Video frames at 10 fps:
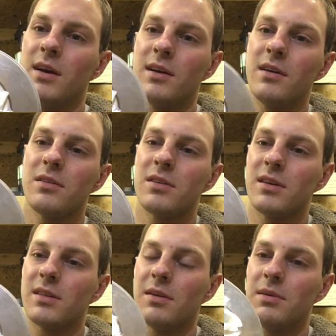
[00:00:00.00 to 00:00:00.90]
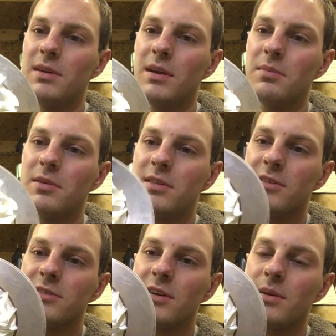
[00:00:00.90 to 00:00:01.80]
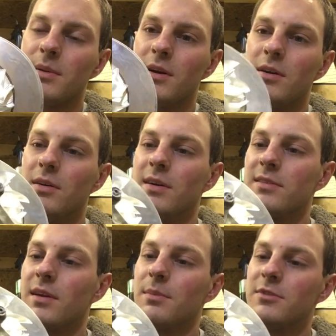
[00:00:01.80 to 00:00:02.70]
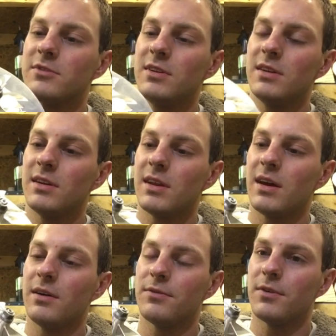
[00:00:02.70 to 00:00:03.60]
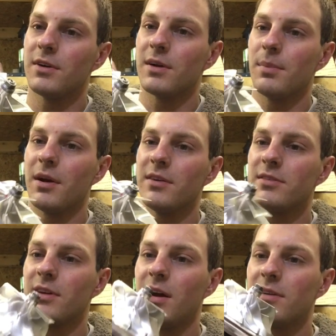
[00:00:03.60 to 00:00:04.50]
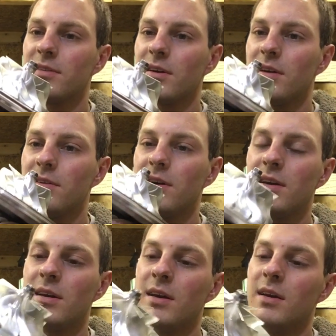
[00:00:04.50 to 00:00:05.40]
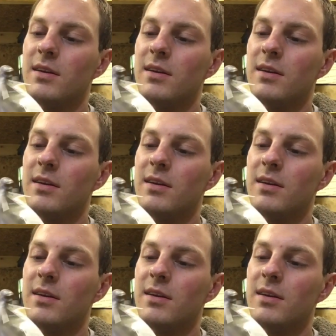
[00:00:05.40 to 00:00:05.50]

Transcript: Another thing that we did with this turbo is I machined it out for a compressor housing O-ring